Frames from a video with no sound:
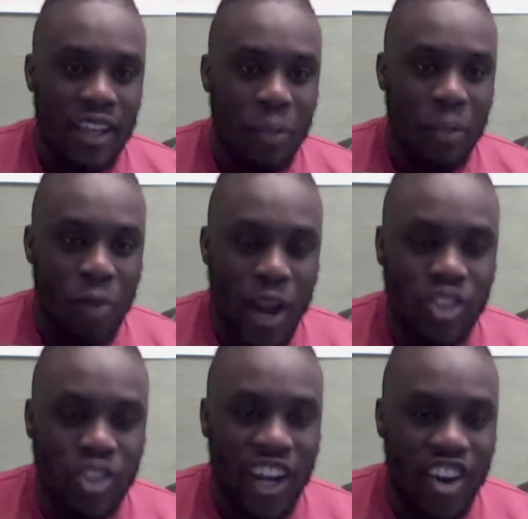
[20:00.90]
De Bruyne was
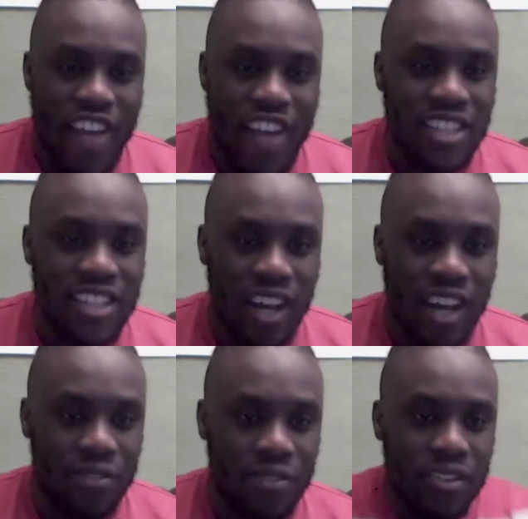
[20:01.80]
trying to create stuff.
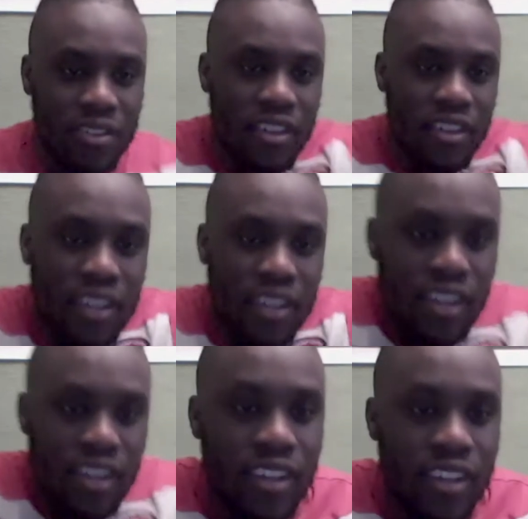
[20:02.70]

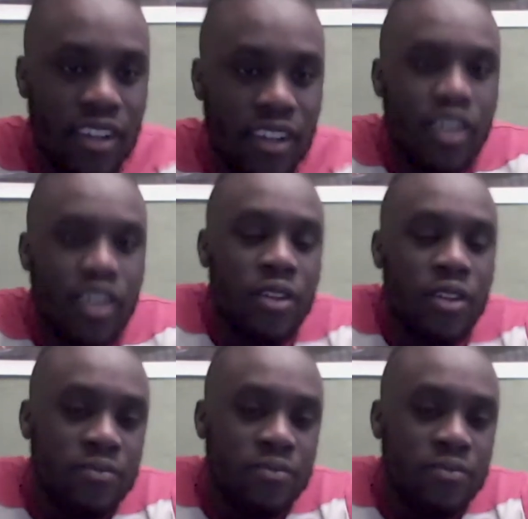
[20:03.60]
Go on.